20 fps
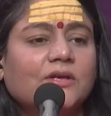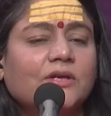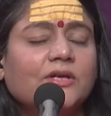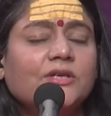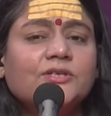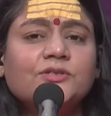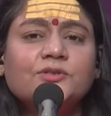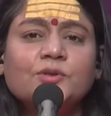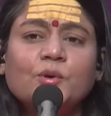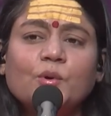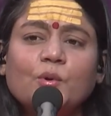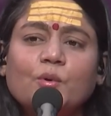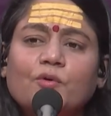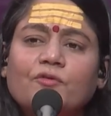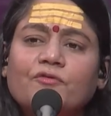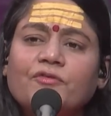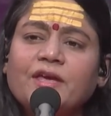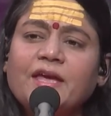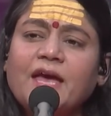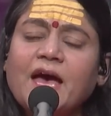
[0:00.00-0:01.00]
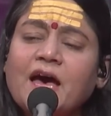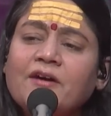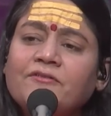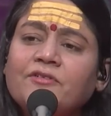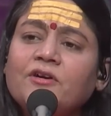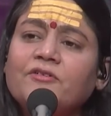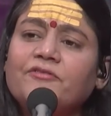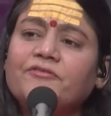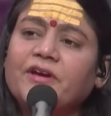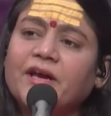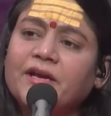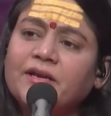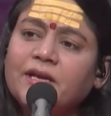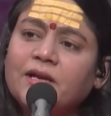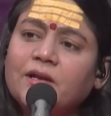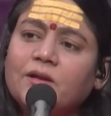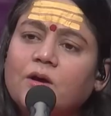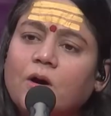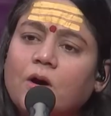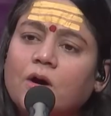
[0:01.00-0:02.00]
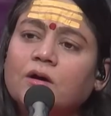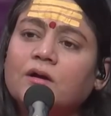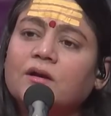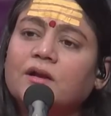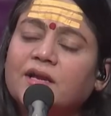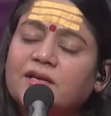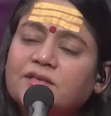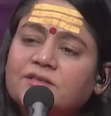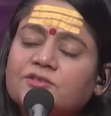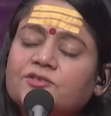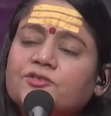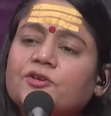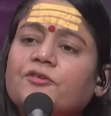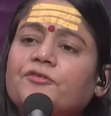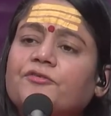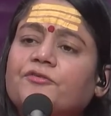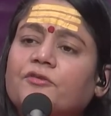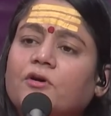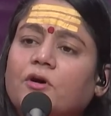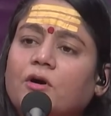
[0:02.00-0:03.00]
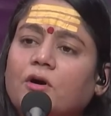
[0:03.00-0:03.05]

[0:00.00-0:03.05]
So we have a very long list of